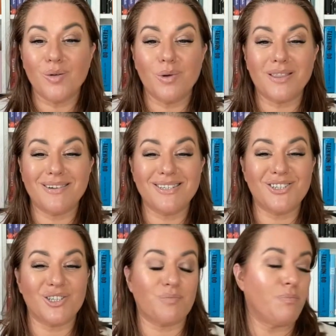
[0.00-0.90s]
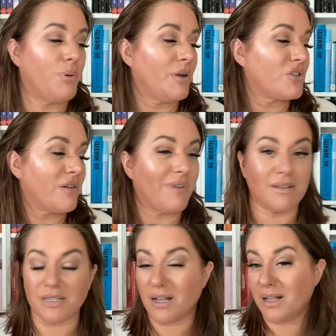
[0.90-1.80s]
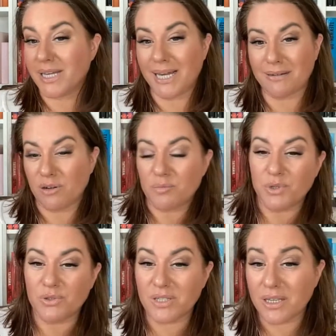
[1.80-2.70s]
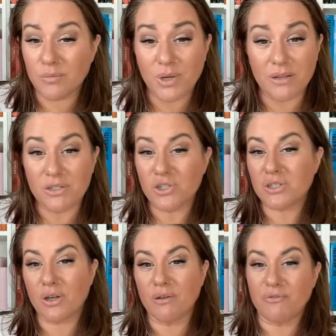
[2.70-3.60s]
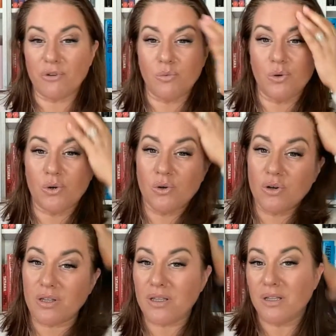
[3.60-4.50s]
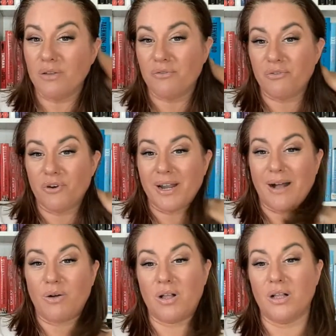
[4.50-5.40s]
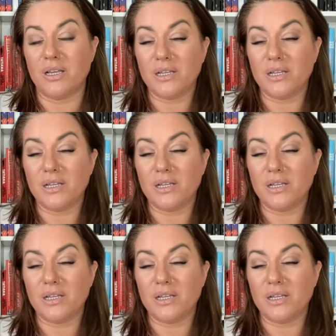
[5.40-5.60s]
whether it's just pottering around an art gallery or museum, whether it's just going for a walk for an hour